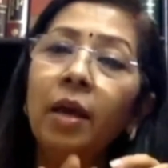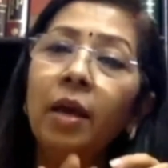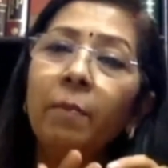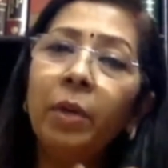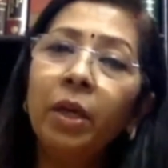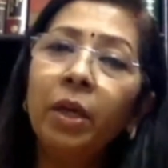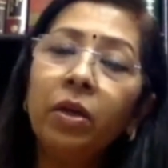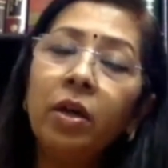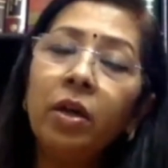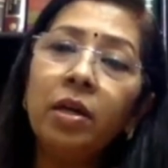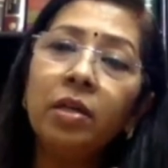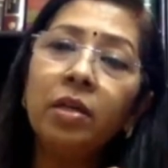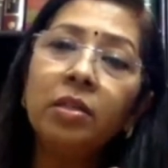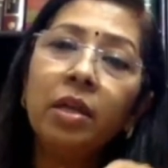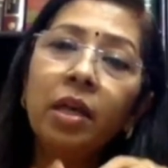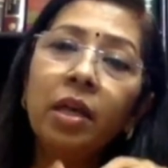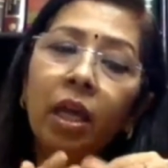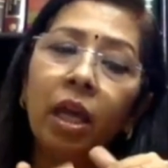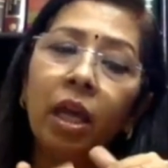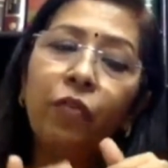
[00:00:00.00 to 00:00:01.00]
because
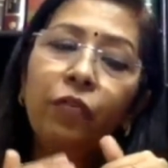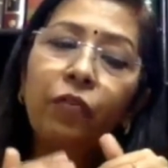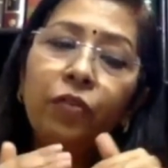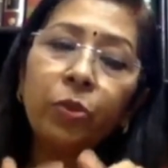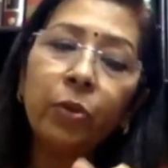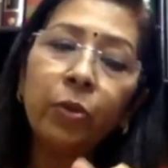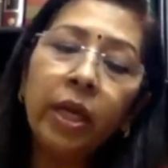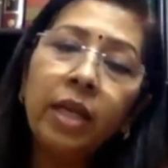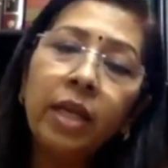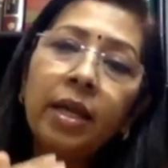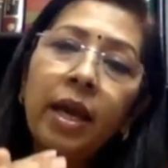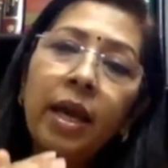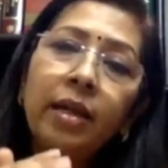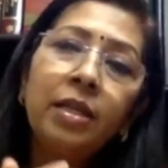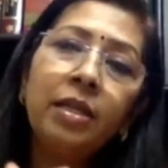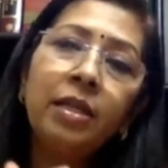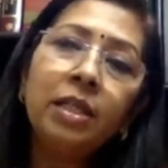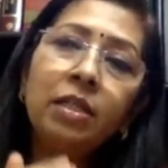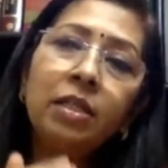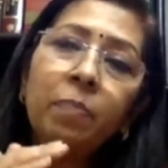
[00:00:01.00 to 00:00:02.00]
if today
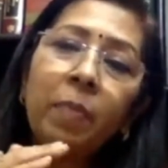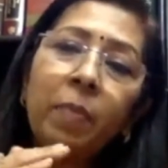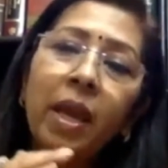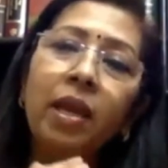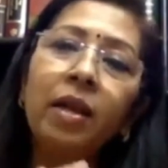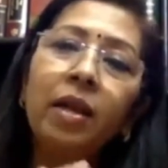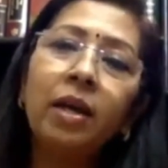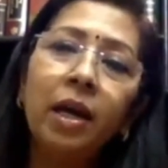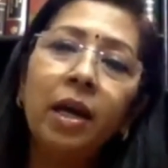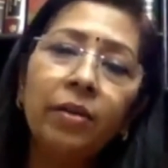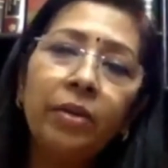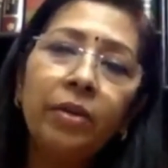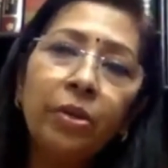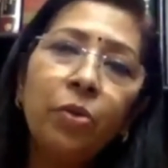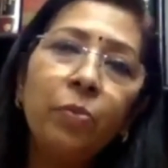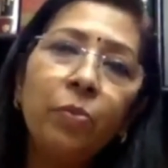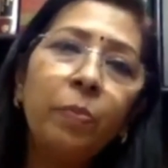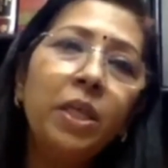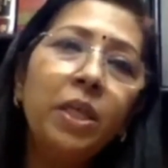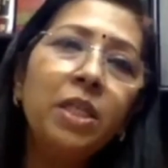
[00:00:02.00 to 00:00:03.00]
tenant is paying 100
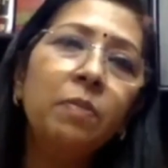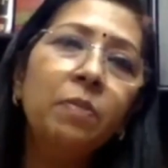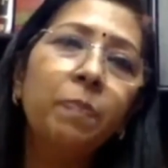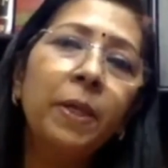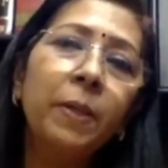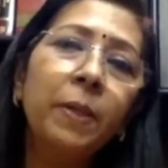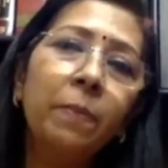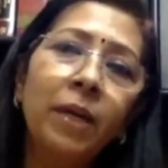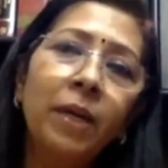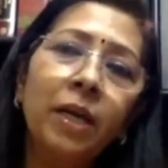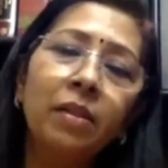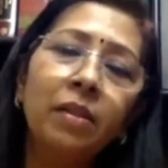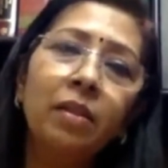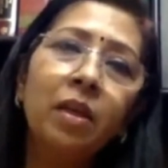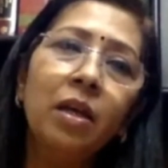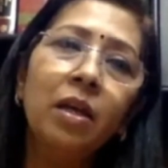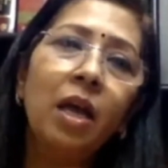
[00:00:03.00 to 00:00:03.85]
rupees per month,